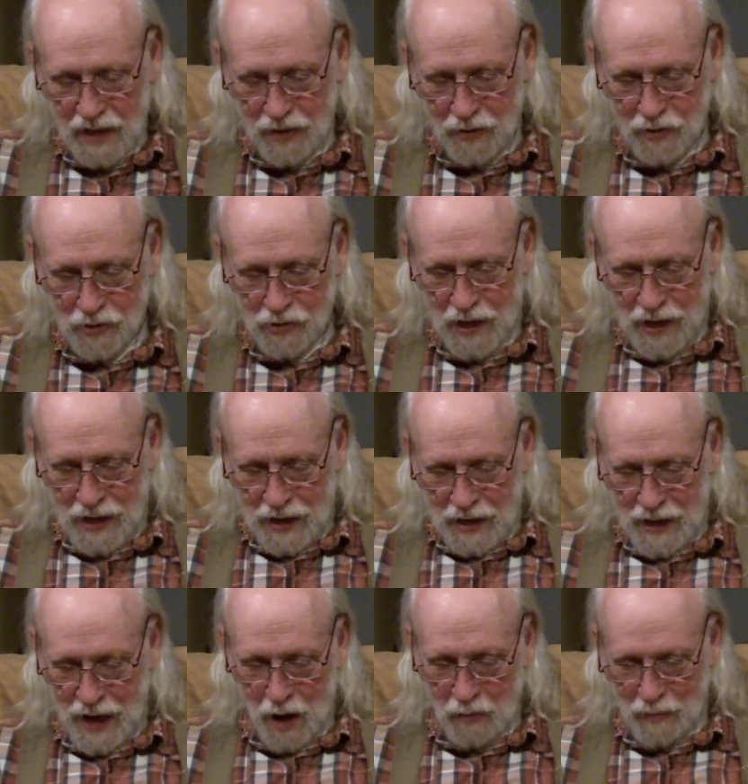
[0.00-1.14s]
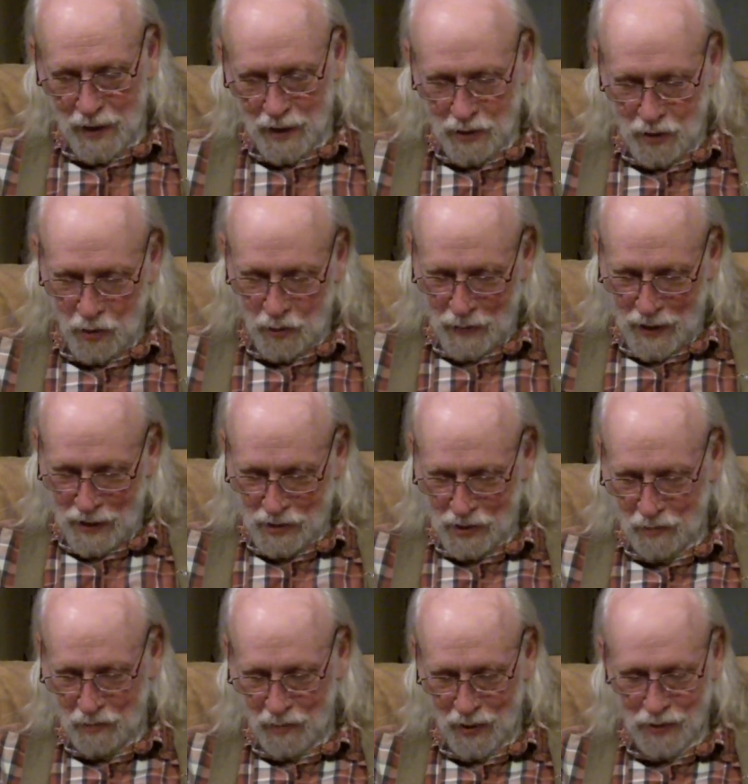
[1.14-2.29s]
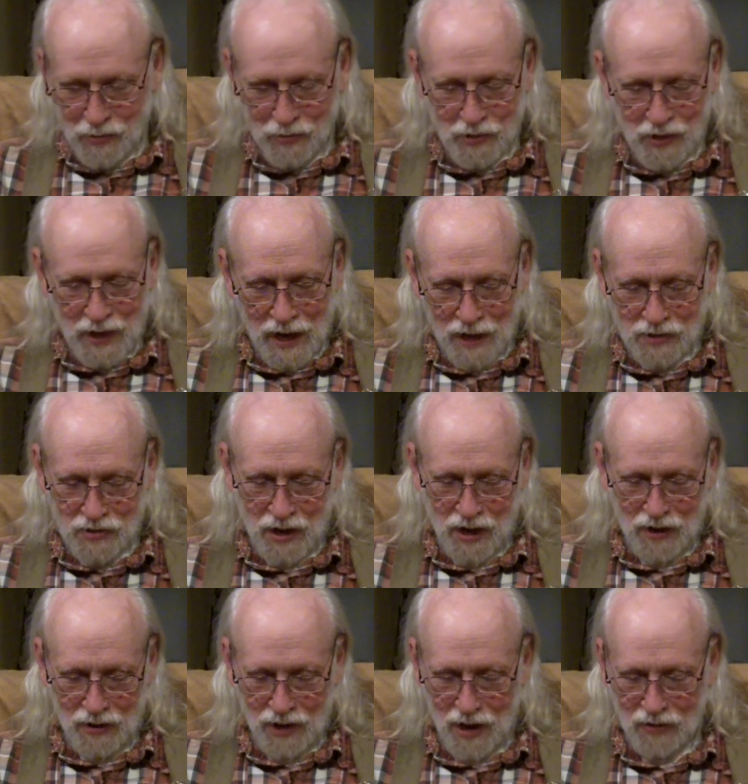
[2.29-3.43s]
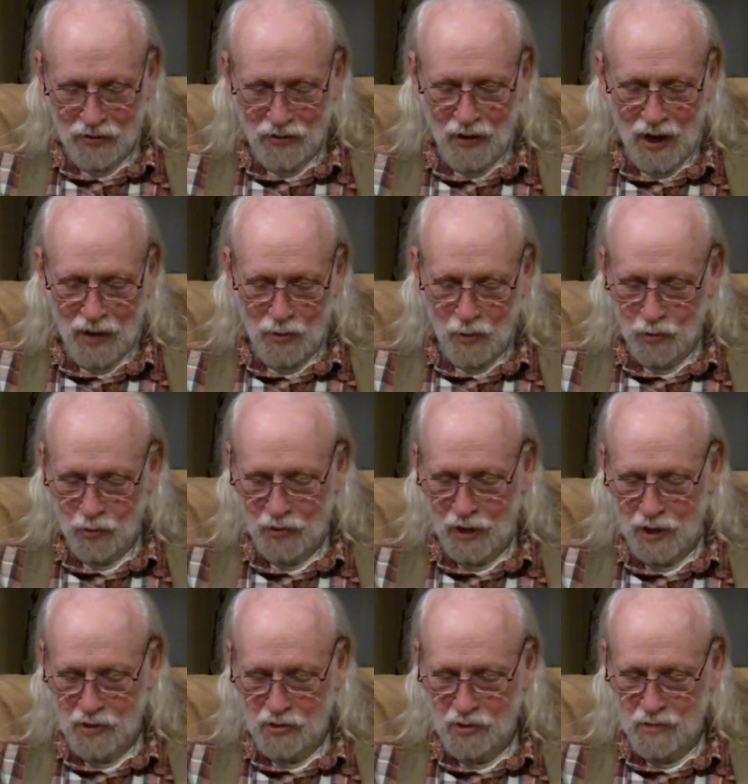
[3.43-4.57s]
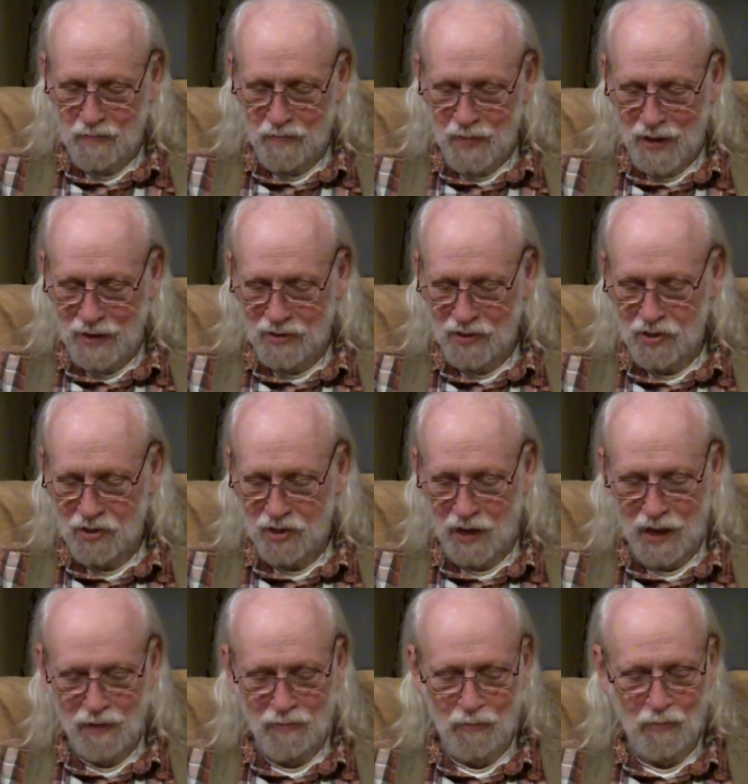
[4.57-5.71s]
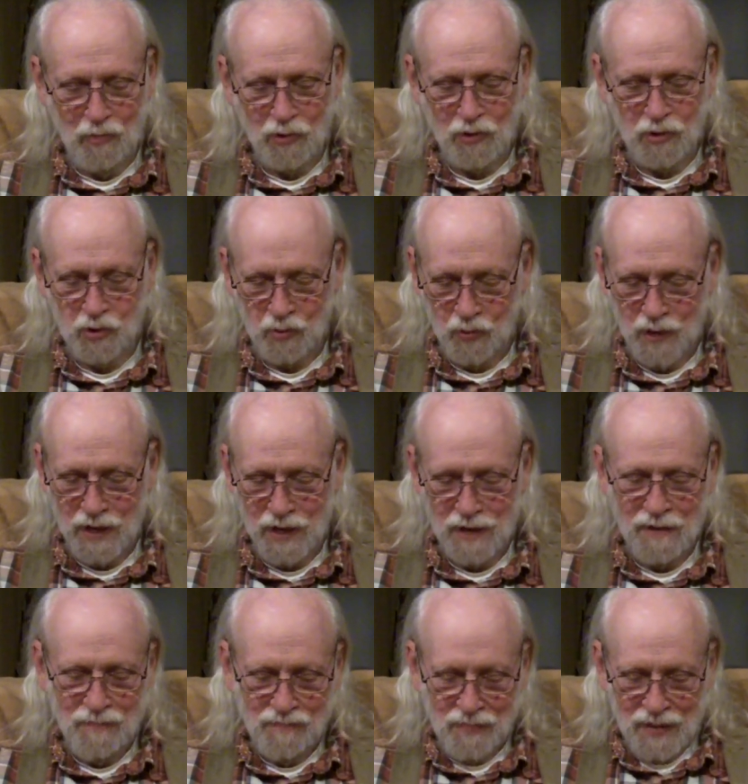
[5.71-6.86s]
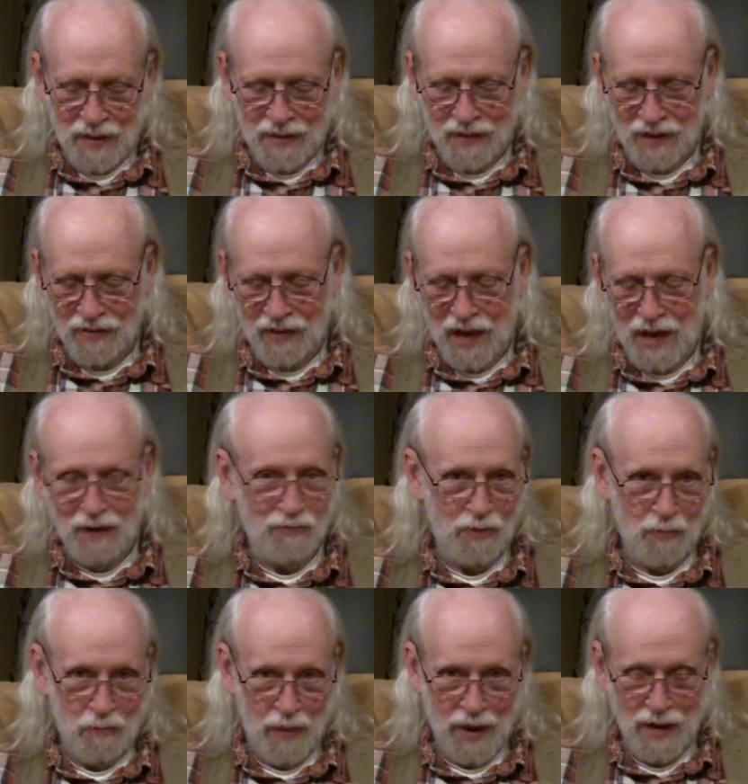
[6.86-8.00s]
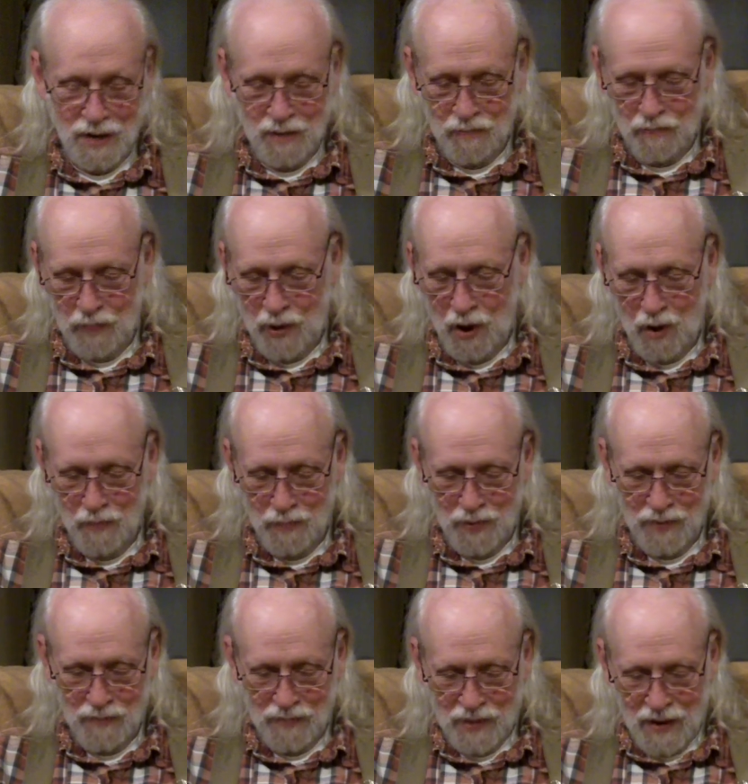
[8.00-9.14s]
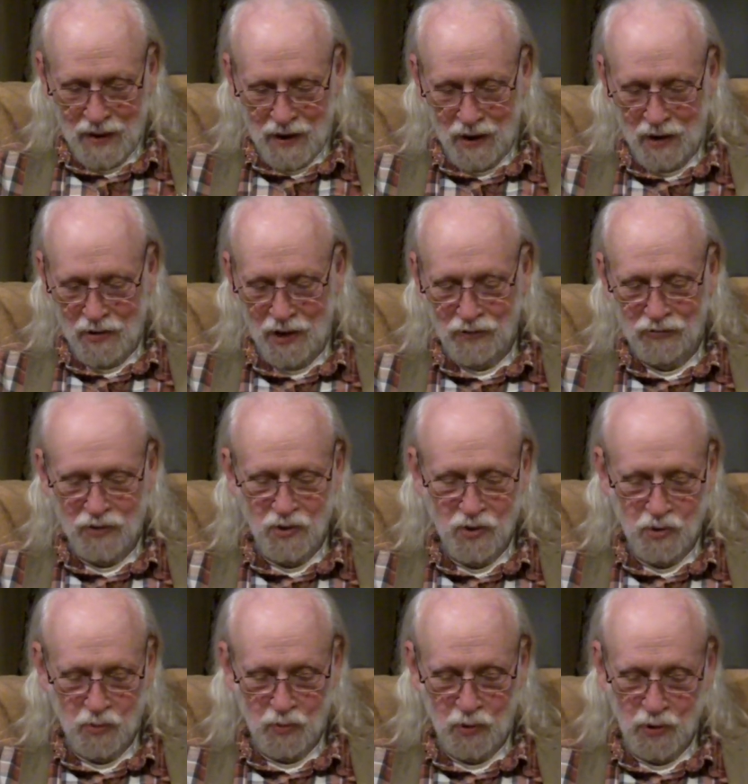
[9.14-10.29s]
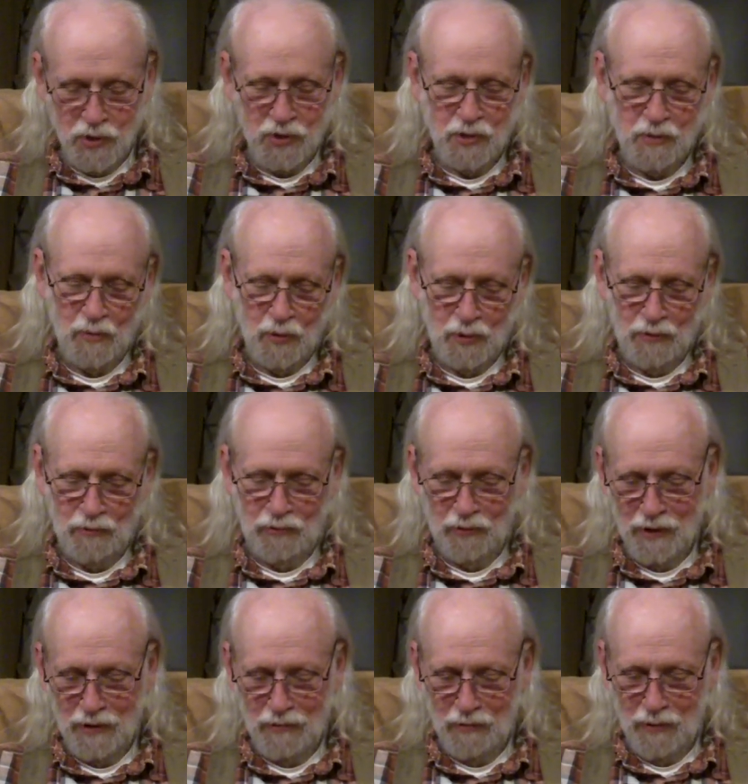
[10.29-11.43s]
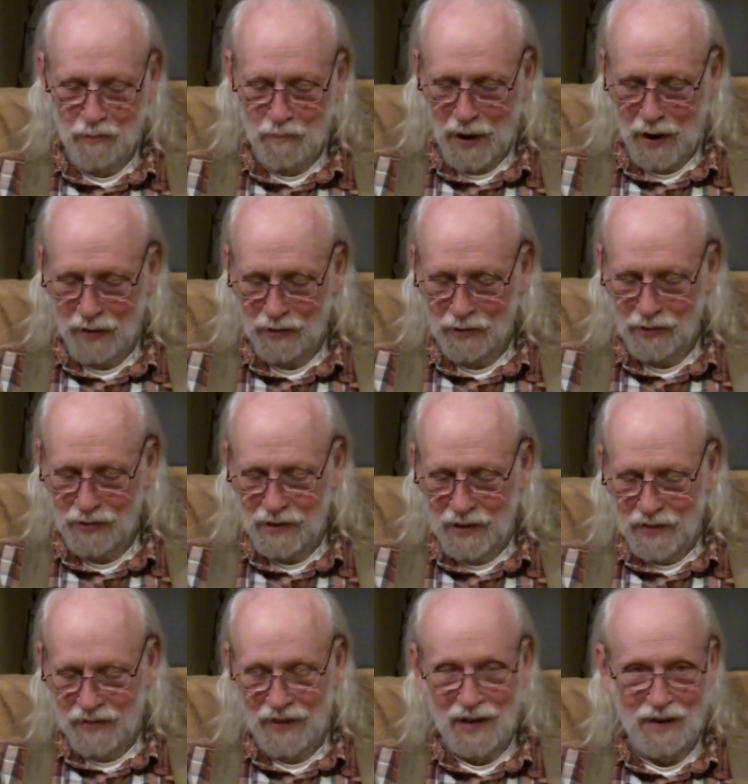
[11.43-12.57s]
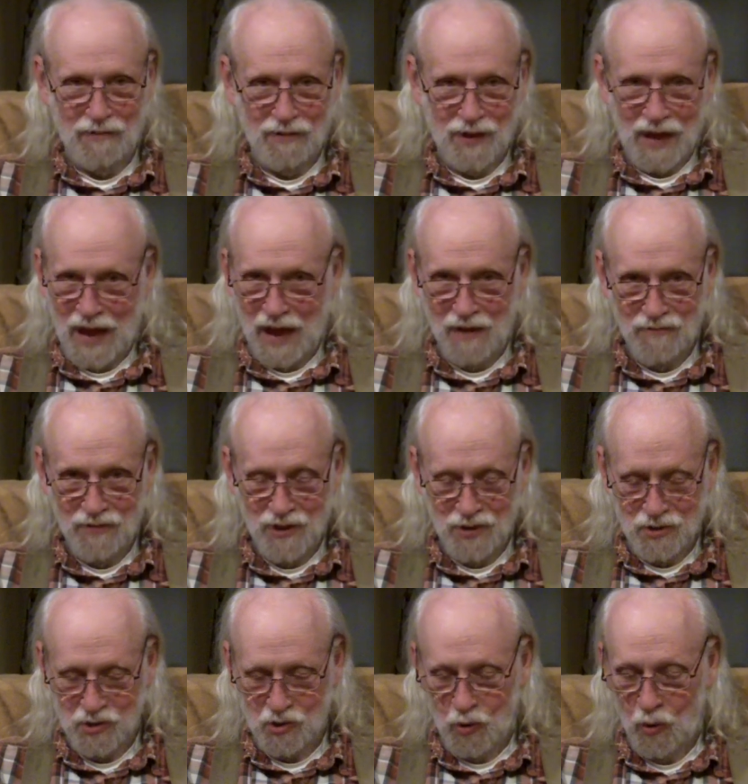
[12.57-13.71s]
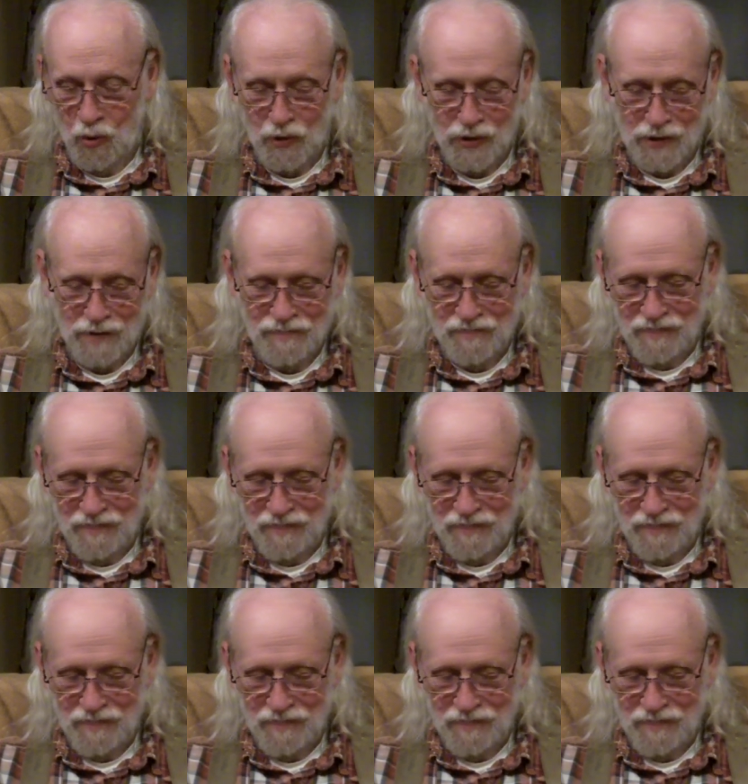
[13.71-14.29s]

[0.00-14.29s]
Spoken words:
he goes, "Now, my co-mates and brothers in exile, hath not old custom made this life more sweet than that of the painted pomp? Are not these woods more free from peril than the envious court?